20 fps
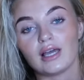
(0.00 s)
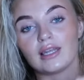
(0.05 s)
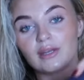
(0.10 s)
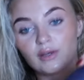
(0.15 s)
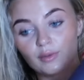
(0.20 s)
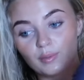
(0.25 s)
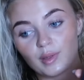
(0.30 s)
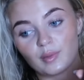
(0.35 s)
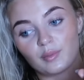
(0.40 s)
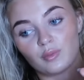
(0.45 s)
a
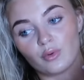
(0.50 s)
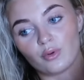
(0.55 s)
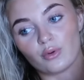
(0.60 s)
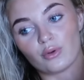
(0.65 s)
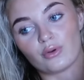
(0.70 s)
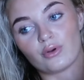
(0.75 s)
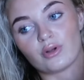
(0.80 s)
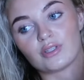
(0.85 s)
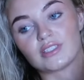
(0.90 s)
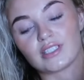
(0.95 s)
little bit
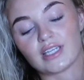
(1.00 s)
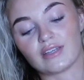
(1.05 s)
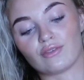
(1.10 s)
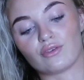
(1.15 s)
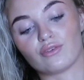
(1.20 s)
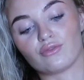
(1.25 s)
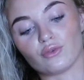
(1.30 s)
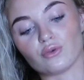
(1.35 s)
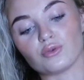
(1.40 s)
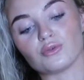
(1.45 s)
more to give
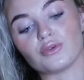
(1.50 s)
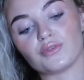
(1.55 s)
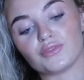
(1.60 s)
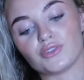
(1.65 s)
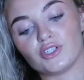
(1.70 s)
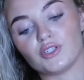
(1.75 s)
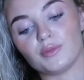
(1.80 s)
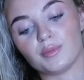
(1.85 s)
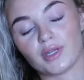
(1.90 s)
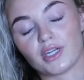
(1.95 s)
a full
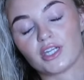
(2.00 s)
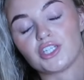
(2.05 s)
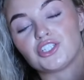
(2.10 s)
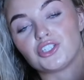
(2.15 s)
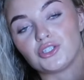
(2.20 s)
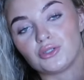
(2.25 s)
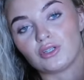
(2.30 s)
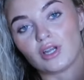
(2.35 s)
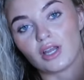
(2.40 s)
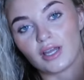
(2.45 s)
review, but I
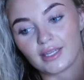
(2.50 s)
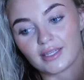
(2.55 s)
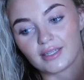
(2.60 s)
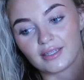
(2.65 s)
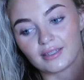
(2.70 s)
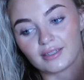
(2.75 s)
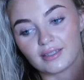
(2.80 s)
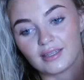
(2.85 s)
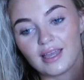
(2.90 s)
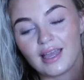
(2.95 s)
do like
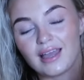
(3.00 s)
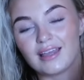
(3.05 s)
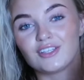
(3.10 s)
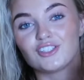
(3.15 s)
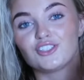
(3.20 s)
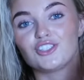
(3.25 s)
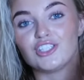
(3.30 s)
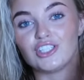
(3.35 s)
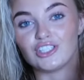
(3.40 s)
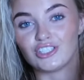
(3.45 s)
it.
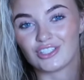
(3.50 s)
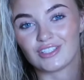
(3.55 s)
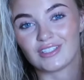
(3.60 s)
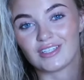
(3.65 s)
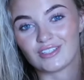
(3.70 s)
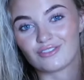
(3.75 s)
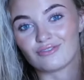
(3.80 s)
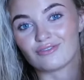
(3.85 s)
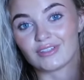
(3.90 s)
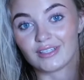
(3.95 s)
She
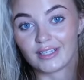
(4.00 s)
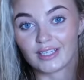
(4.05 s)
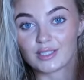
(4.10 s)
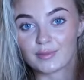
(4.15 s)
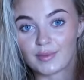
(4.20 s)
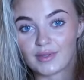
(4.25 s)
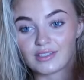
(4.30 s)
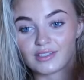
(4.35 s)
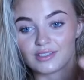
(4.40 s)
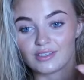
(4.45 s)
just is really
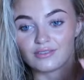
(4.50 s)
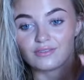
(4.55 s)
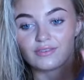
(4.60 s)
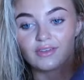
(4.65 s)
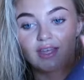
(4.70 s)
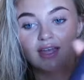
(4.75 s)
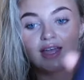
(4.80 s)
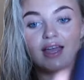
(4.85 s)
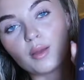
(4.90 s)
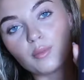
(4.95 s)
expensive.
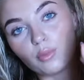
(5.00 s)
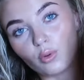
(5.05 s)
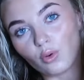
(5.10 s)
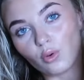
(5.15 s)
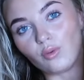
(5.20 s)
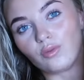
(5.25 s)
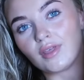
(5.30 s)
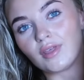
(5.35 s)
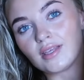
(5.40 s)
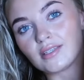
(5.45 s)
I
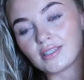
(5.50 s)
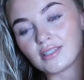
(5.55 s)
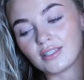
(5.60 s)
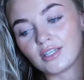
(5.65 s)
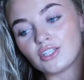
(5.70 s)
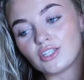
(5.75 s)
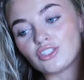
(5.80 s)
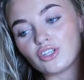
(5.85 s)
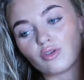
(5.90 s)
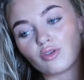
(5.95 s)
bought this
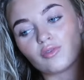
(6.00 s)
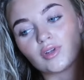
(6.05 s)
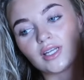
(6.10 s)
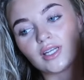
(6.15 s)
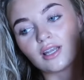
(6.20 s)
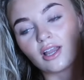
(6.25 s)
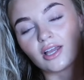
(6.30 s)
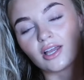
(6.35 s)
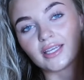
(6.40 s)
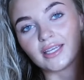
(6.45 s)
and I do
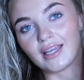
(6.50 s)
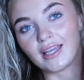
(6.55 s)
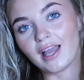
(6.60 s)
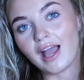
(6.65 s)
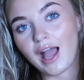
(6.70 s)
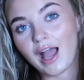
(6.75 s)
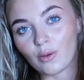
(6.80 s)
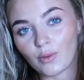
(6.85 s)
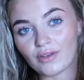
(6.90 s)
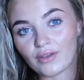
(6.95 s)
really like it.
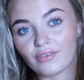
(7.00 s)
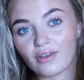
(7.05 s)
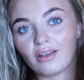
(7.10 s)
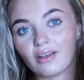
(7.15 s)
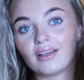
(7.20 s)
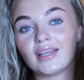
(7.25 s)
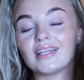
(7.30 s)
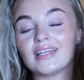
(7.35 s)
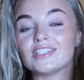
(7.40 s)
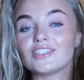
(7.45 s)

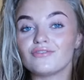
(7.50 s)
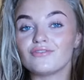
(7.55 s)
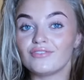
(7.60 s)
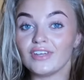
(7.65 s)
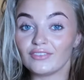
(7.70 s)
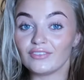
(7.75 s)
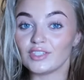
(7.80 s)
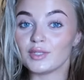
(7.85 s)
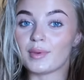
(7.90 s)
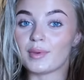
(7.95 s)
However, it's
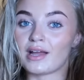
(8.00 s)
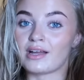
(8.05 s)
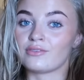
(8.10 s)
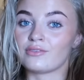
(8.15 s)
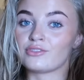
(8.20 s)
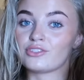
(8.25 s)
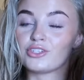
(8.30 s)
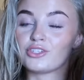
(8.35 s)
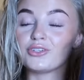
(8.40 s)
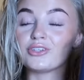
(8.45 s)

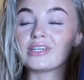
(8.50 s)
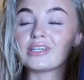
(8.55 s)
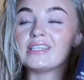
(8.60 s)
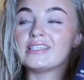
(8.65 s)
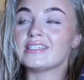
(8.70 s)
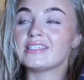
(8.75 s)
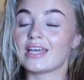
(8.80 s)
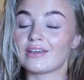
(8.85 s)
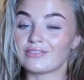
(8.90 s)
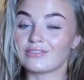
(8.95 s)
£50, so you
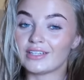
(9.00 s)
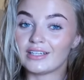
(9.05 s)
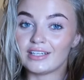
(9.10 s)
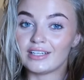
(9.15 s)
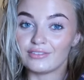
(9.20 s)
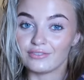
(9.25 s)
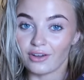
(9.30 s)
can definitely